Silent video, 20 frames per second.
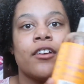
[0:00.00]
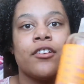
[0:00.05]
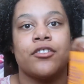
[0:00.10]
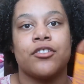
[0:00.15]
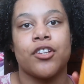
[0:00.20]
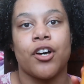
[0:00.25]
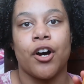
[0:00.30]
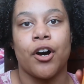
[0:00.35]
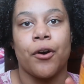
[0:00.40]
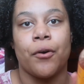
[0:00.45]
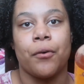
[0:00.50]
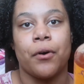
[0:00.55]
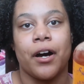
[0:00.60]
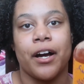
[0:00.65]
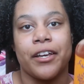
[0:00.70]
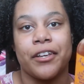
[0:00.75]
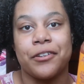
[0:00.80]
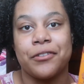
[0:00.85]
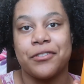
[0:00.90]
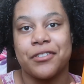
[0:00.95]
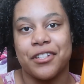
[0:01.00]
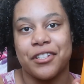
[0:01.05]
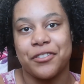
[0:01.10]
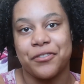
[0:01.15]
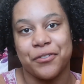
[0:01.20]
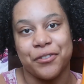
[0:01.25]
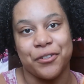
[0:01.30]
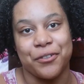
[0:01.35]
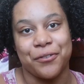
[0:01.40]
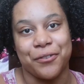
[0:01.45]
So, I used
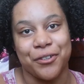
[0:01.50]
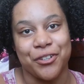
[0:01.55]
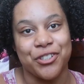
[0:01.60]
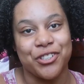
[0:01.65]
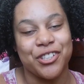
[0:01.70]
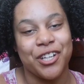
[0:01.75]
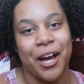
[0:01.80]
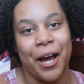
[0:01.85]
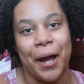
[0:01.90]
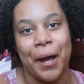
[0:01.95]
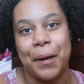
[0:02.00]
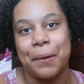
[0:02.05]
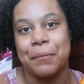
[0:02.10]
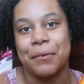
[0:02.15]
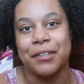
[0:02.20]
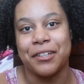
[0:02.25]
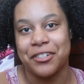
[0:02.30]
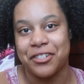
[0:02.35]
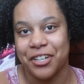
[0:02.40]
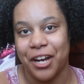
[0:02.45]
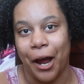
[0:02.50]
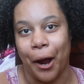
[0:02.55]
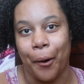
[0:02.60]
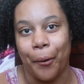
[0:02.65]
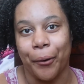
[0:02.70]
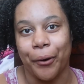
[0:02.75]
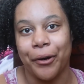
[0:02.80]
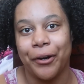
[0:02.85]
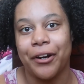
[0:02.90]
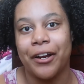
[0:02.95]
this for the first time in the
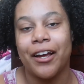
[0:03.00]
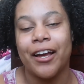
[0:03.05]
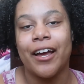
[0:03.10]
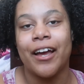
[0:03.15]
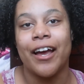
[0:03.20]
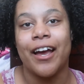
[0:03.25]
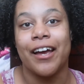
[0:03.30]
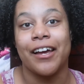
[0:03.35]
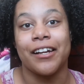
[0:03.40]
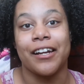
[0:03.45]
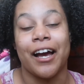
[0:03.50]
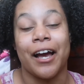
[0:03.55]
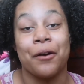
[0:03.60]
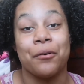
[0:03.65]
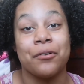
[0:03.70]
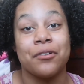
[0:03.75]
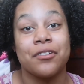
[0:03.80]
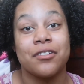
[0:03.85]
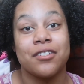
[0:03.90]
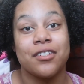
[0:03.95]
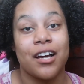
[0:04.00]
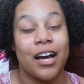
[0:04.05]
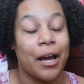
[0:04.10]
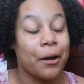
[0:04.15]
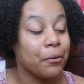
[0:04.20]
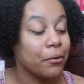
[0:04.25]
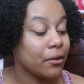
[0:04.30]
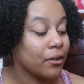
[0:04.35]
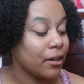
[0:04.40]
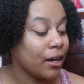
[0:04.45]
shower. And
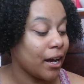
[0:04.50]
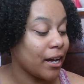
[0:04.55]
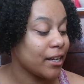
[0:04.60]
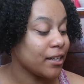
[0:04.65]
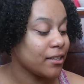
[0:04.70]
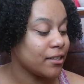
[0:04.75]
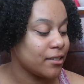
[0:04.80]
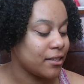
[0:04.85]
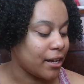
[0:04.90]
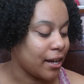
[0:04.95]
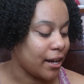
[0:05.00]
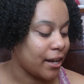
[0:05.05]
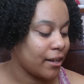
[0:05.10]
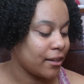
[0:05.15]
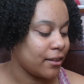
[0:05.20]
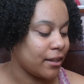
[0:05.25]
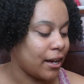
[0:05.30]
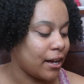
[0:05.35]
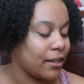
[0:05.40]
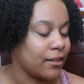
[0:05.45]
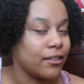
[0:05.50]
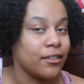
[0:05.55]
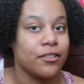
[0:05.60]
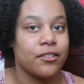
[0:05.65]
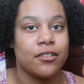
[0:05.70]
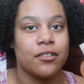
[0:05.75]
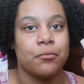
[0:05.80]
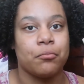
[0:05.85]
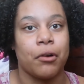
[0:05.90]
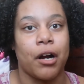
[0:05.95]
I could say that
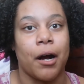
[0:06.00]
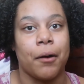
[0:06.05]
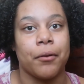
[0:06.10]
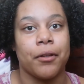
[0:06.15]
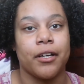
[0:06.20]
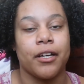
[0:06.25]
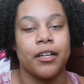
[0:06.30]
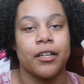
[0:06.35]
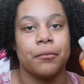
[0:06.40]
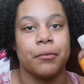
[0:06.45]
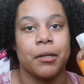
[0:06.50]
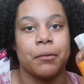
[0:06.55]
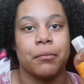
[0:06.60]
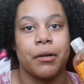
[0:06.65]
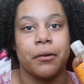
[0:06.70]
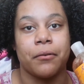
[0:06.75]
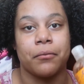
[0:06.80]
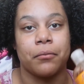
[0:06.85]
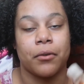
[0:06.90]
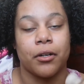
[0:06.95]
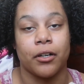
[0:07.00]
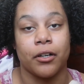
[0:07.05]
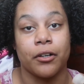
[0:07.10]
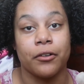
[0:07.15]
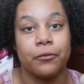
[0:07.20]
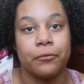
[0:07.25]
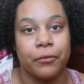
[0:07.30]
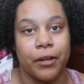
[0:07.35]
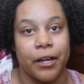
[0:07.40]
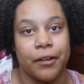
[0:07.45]
this is probably gonna be my
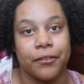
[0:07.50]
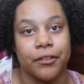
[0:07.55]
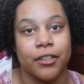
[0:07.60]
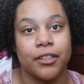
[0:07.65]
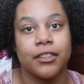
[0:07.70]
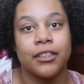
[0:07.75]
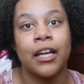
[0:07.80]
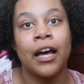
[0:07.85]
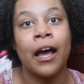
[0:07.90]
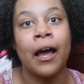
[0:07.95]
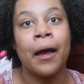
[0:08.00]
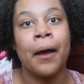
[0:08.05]
current favorite.